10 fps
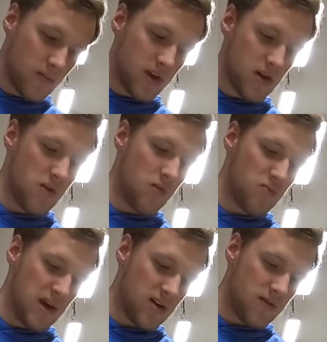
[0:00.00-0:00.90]
is
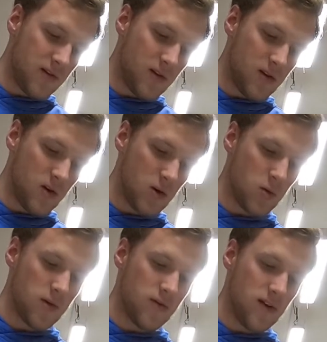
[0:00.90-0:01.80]
painful or
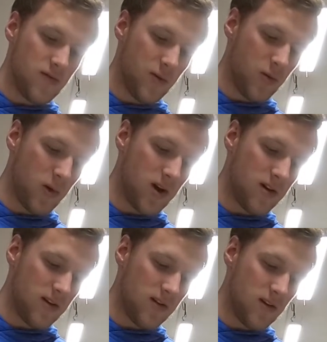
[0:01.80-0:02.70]
resentful
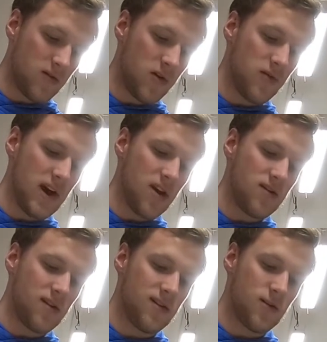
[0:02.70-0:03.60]
awareness of an
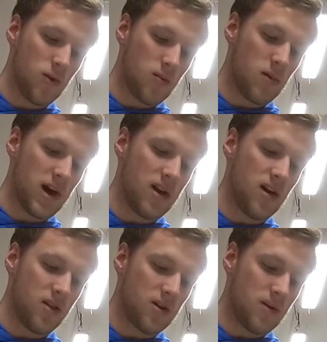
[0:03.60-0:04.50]
advantage enjoyed by
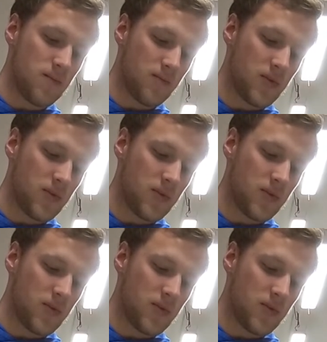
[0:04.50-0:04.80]
another,